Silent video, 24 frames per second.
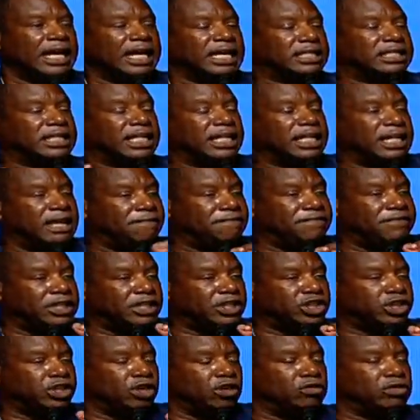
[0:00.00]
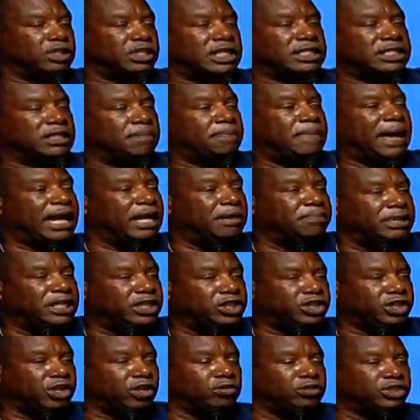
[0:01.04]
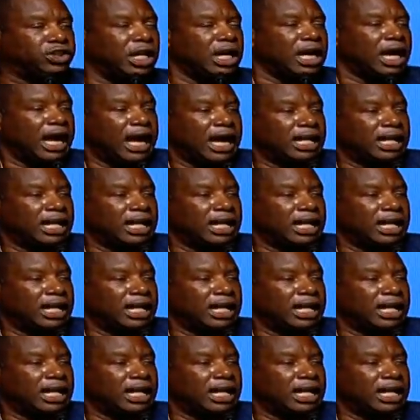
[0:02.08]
it's an infant church, it's a baby church.